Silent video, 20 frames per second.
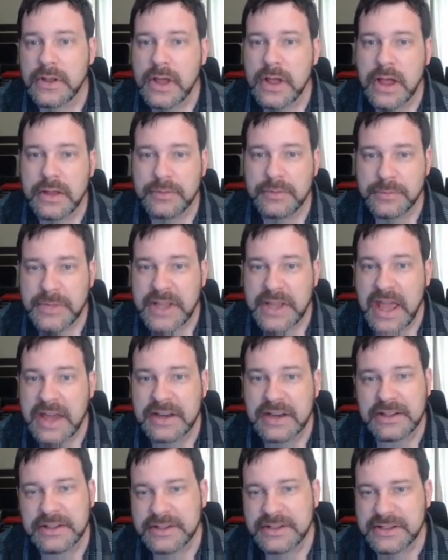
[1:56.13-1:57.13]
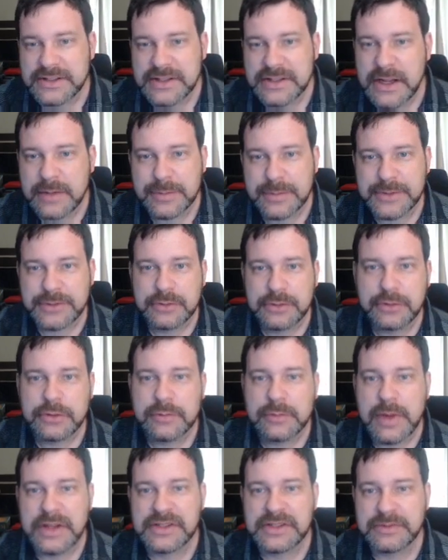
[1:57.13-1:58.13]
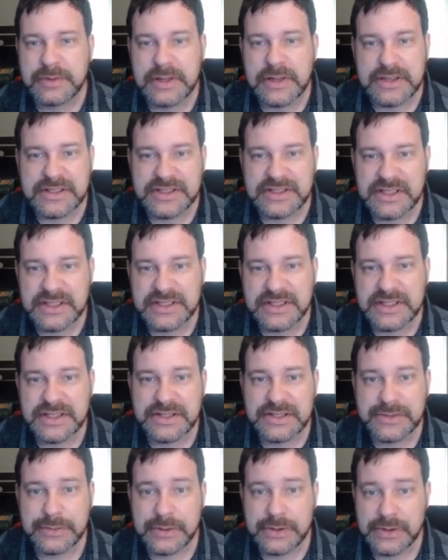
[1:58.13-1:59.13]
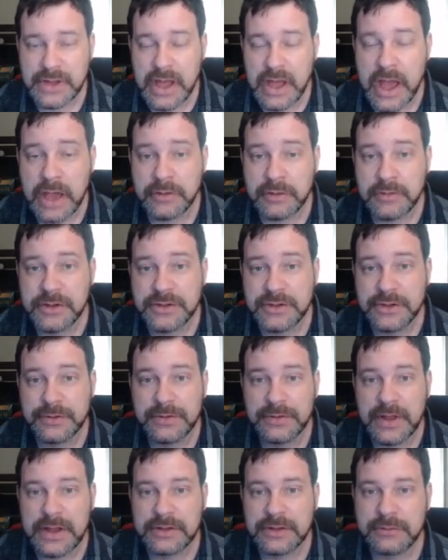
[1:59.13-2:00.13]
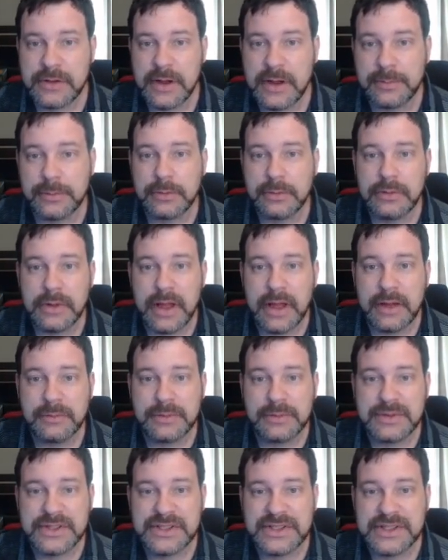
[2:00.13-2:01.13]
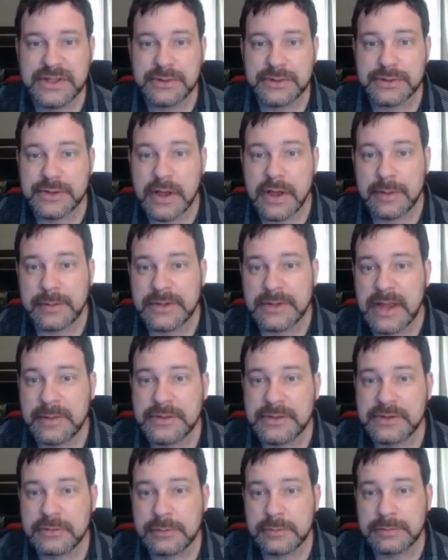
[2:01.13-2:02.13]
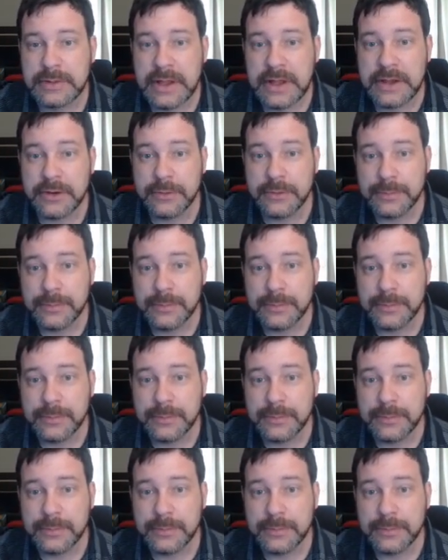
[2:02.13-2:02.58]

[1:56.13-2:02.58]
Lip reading: Mechanically, it doesn't help us do too much if we get a 6/6 creature flying trample, and when this deals combat damage to a player,